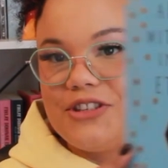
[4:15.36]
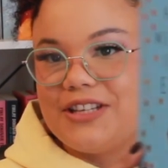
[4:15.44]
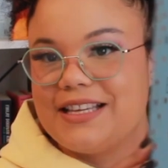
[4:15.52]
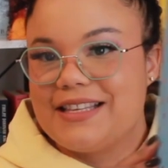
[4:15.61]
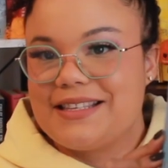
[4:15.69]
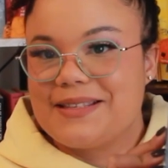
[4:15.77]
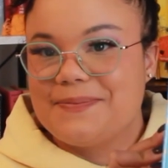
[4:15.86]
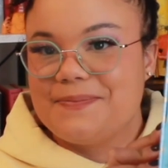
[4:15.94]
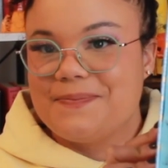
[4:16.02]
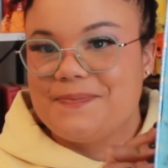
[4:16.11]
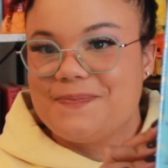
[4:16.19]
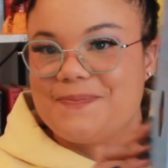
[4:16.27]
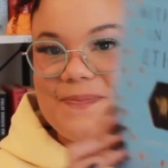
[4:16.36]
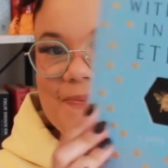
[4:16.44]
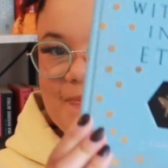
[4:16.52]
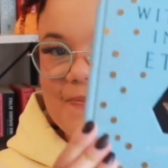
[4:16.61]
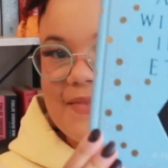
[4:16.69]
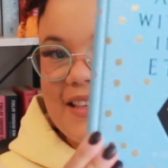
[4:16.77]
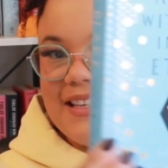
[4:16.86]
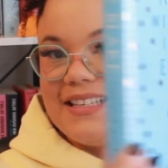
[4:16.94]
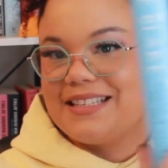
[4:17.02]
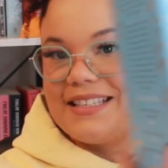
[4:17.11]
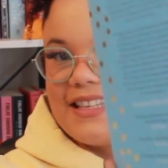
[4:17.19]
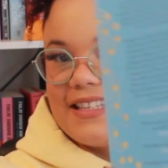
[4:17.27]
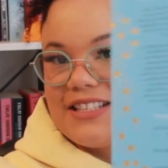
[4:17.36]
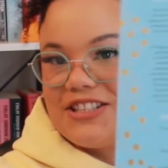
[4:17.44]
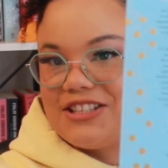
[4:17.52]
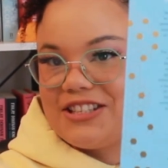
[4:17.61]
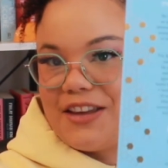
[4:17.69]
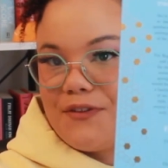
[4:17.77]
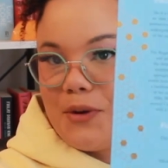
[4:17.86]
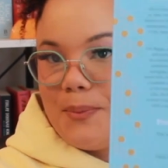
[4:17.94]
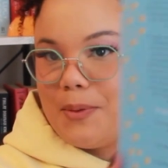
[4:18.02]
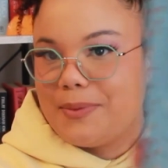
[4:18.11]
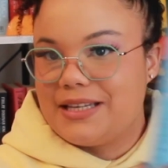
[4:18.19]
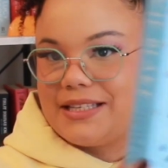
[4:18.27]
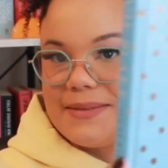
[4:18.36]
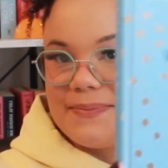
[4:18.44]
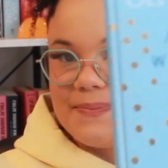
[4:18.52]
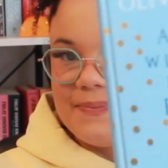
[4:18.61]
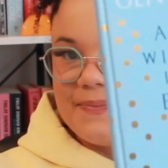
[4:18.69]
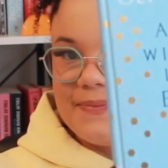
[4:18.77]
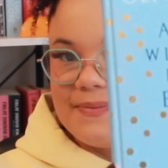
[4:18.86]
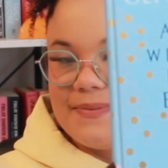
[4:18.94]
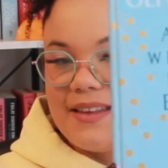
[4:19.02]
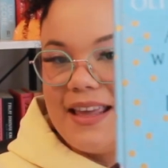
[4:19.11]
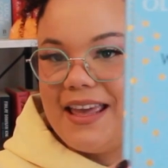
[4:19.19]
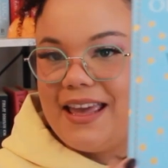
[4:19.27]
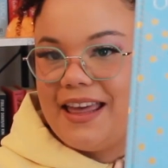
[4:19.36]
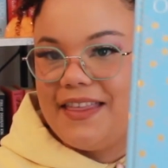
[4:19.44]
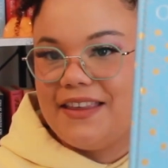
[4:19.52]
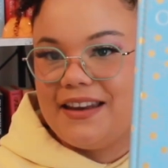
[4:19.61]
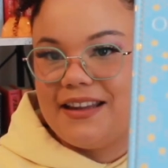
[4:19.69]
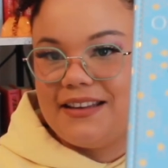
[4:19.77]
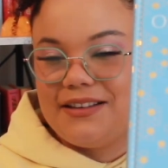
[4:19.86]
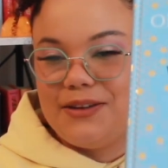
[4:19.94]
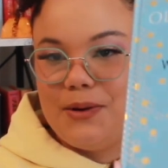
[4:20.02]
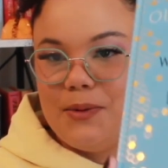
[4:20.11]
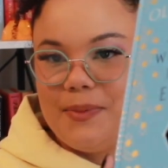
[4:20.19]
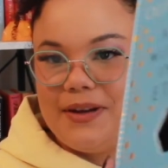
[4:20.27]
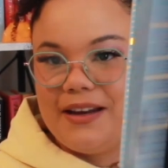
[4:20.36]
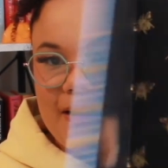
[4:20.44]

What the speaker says: she is. Let's just give her a moment. And then you open it